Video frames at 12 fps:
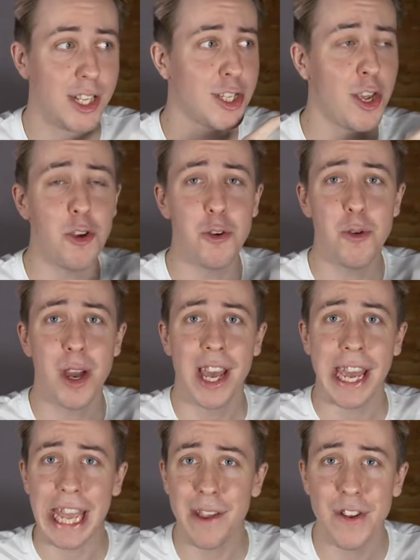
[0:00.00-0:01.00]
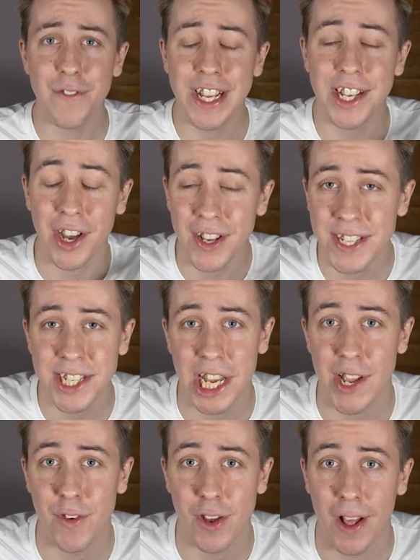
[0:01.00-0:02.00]
2, even if he does
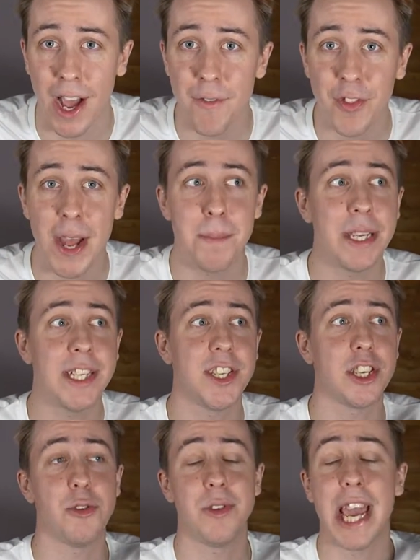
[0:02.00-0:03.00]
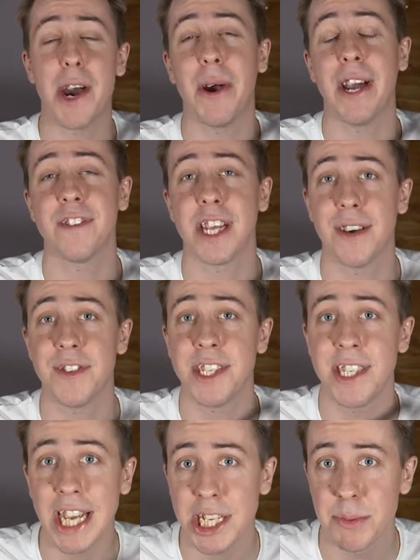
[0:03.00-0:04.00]
save your life, that means that you now have to have
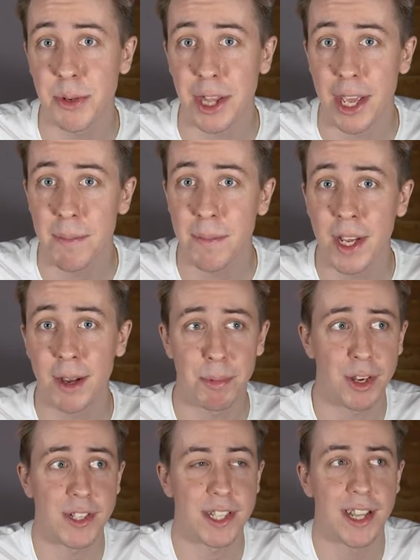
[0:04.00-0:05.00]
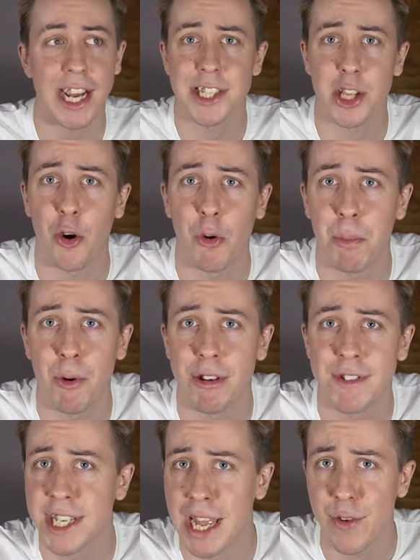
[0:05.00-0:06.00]
sex with him because that's the whole point
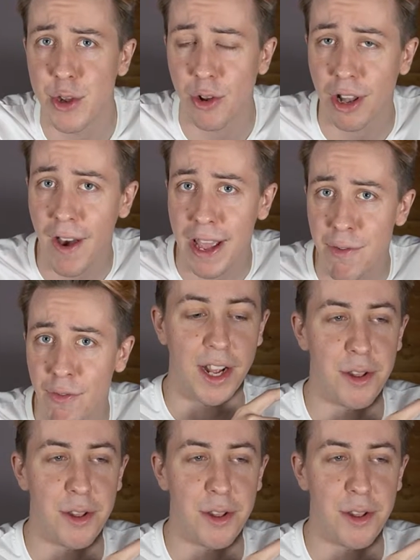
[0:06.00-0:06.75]
of saving your life.